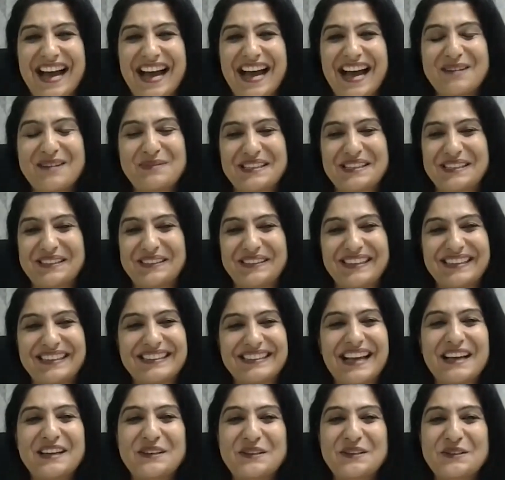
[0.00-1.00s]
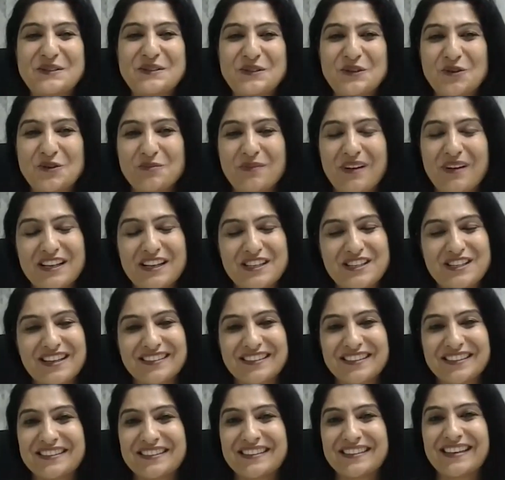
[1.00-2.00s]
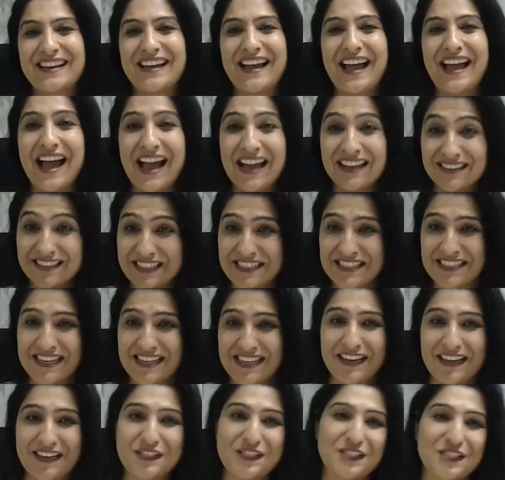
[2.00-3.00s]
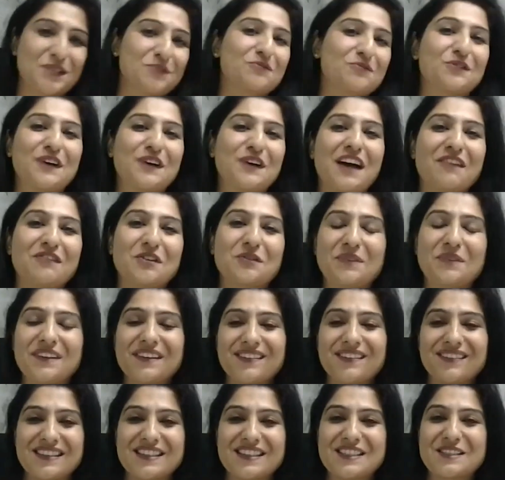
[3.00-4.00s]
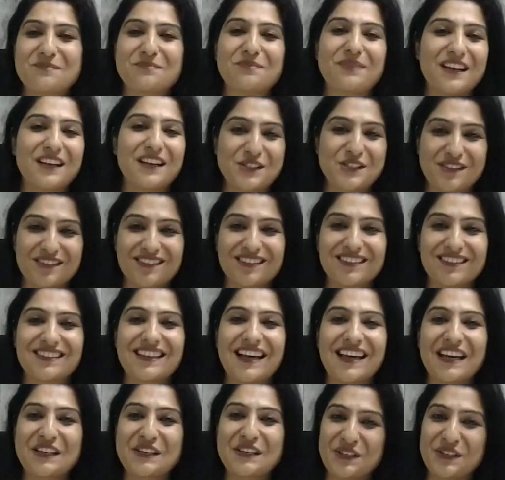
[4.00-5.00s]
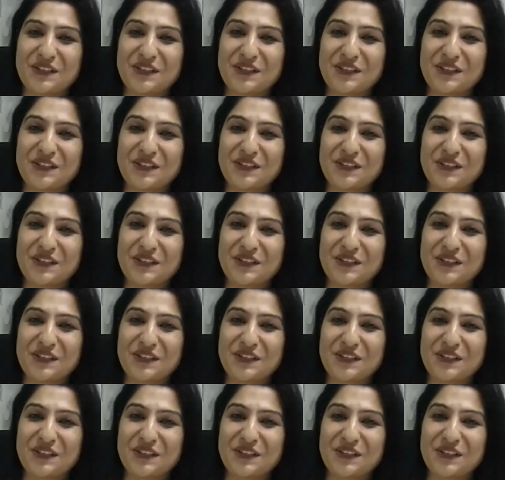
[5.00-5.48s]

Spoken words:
Absolutely. Thank you so much, Aditya, and the entire team for having me here. It's a pleasure. Thank you.